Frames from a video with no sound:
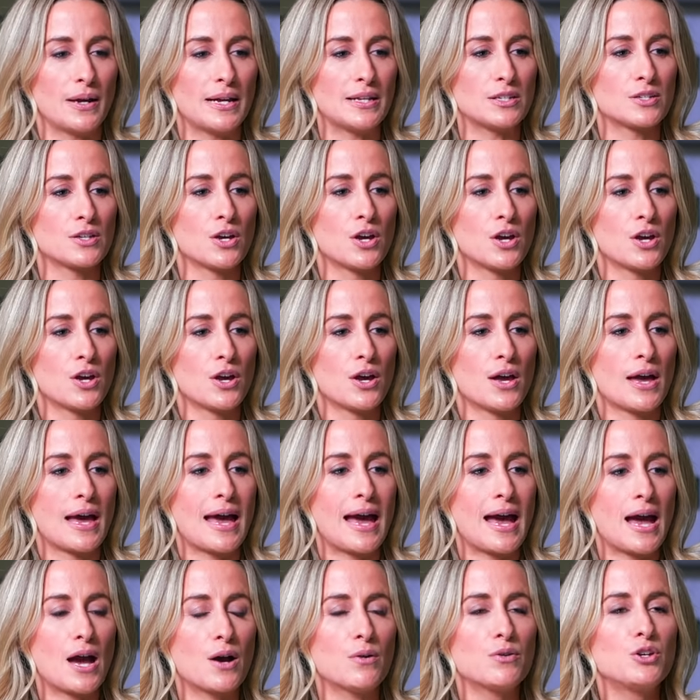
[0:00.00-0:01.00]
It's
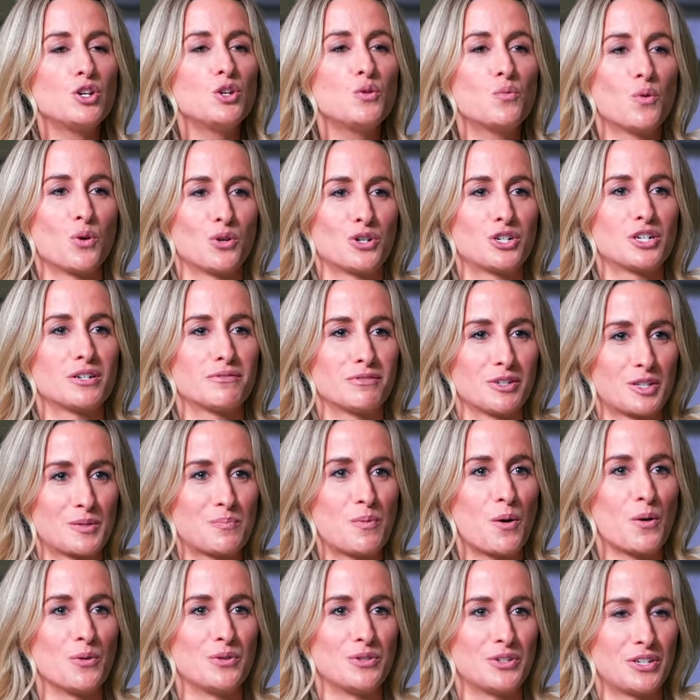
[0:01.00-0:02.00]
how you want to
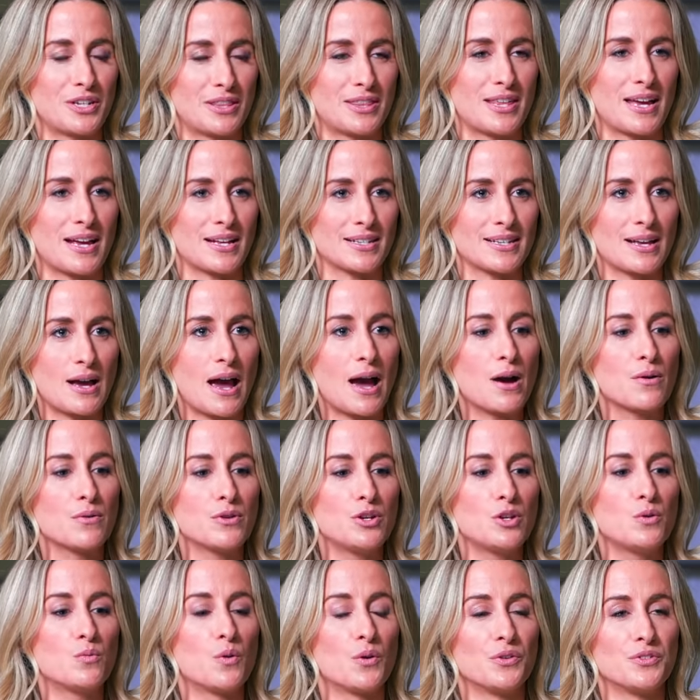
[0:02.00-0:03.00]
respond to things, how
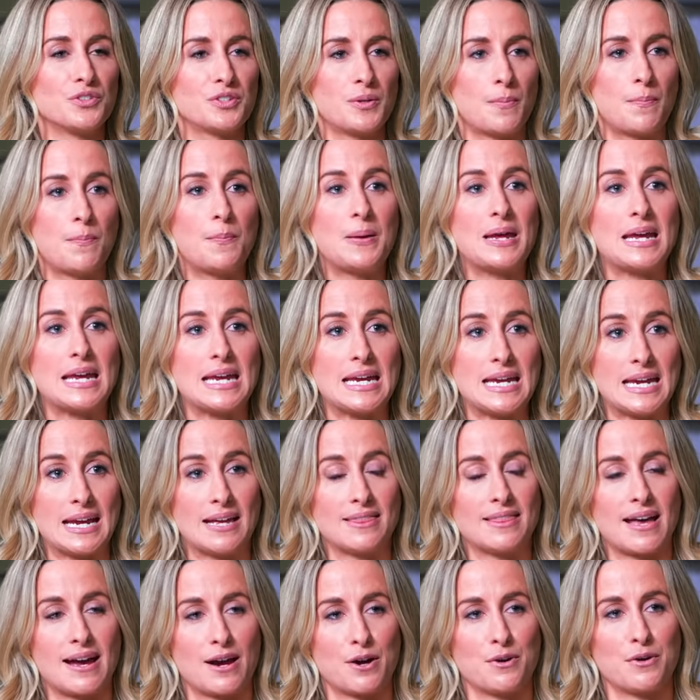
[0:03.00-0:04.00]
you want to be
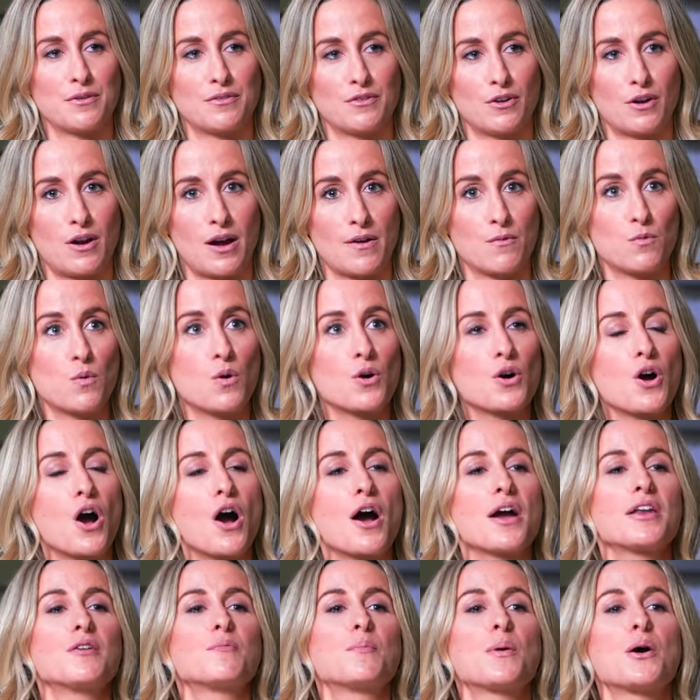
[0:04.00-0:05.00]
in that area of your life, what
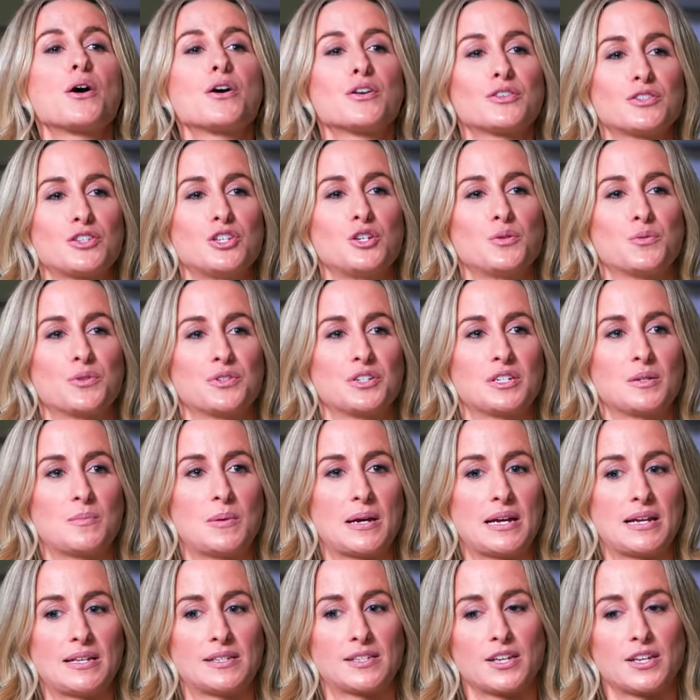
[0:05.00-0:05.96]
kind of person you want to be.